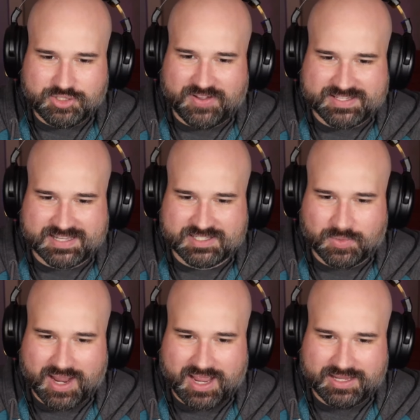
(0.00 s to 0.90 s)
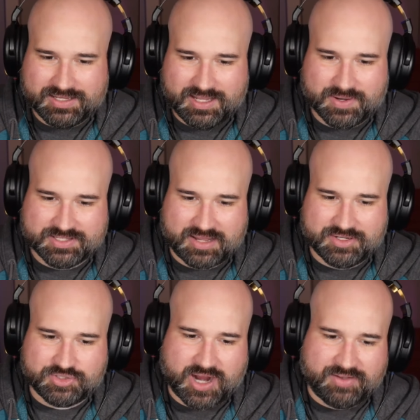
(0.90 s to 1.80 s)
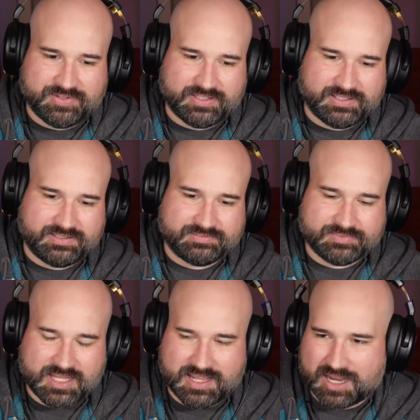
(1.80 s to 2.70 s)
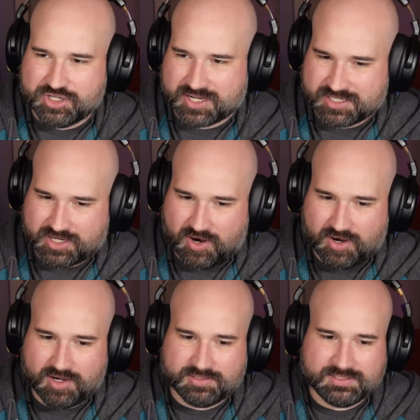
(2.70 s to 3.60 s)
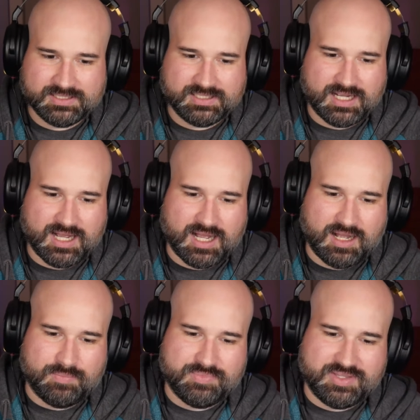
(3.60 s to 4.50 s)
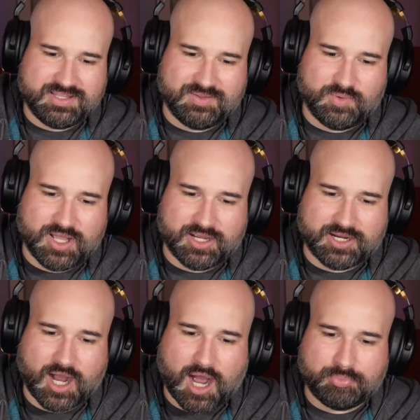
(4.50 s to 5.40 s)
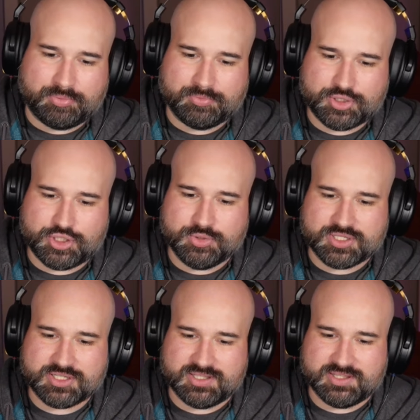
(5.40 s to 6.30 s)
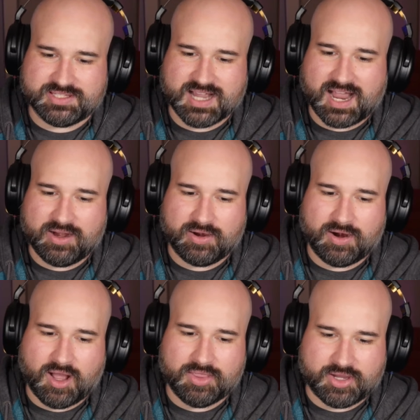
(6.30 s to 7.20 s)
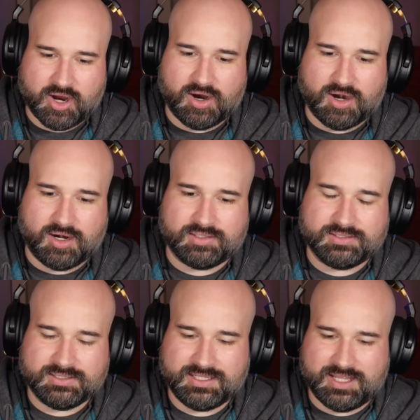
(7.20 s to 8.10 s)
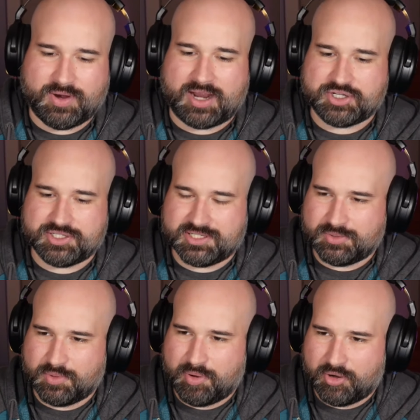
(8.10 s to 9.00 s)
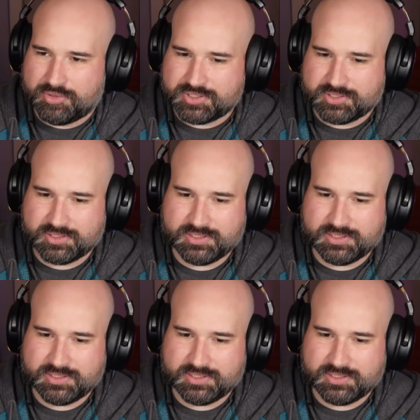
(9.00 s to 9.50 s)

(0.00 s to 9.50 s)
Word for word: Face gets away. He runs out into mm-hmm. traffic. Mm-hmm. He hijacks a car. Um, a cop shoots the tire on the car. He crashes into a post.